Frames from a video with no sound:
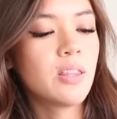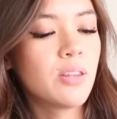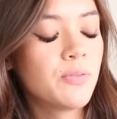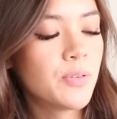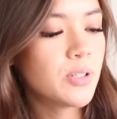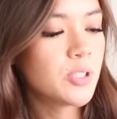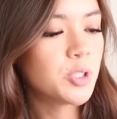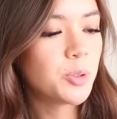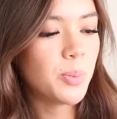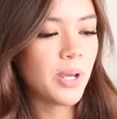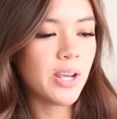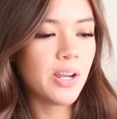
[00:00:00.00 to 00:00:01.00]
The
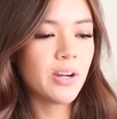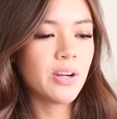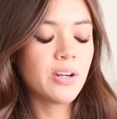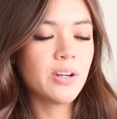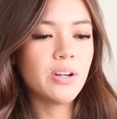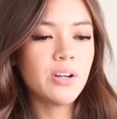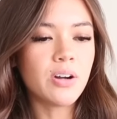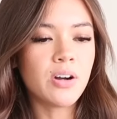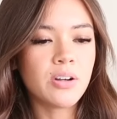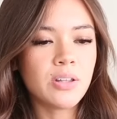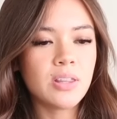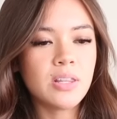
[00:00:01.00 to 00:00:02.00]
first pair
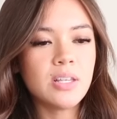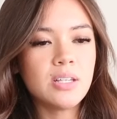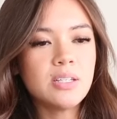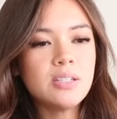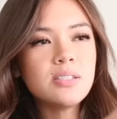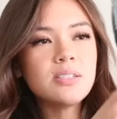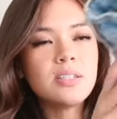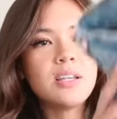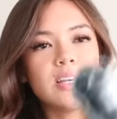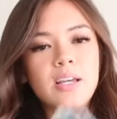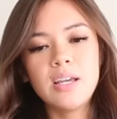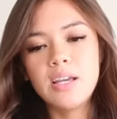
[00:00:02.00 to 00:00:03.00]
are these.
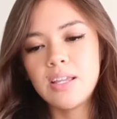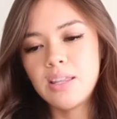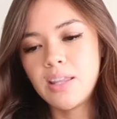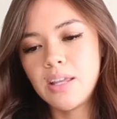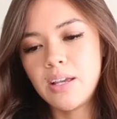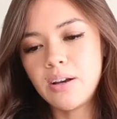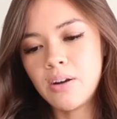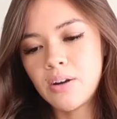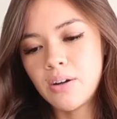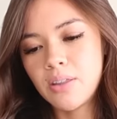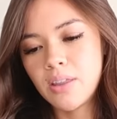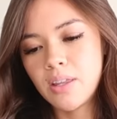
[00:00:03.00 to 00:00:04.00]
They
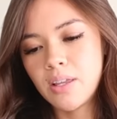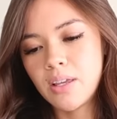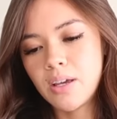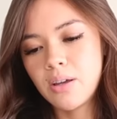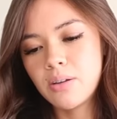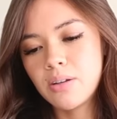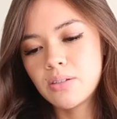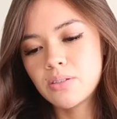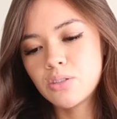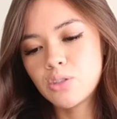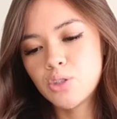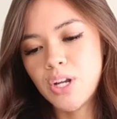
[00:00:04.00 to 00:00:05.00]
are the
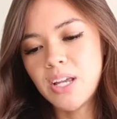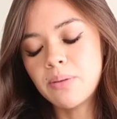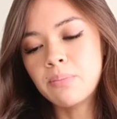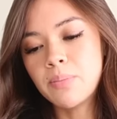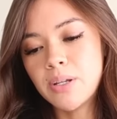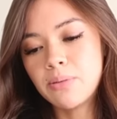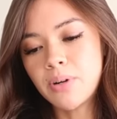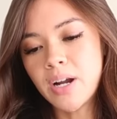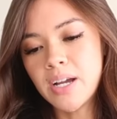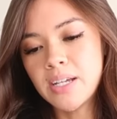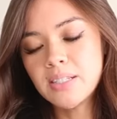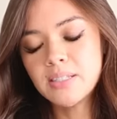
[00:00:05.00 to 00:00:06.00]
straight
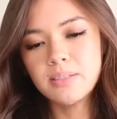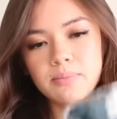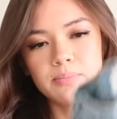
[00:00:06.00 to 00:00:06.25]
mid-rise.